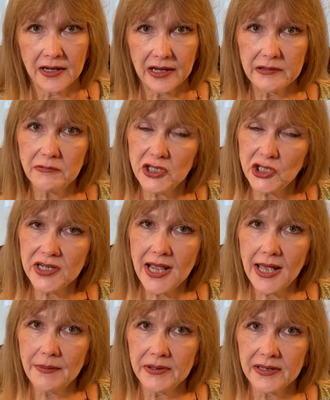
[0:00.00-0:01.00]
And what should
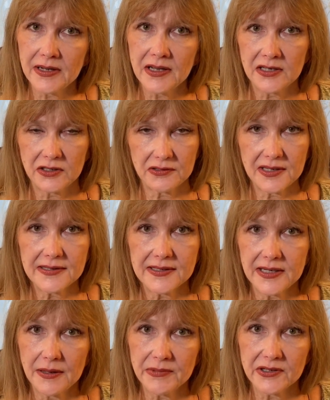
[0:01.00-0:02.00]
happen to these
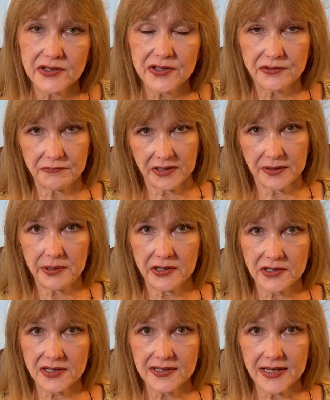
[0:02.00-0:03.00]
numbers when a
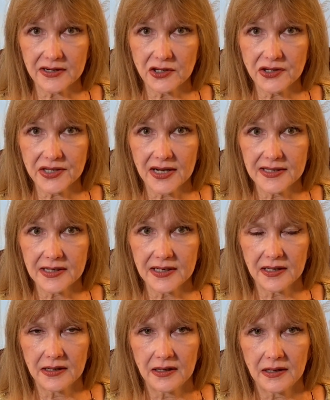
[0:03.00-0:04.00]
person's exercising?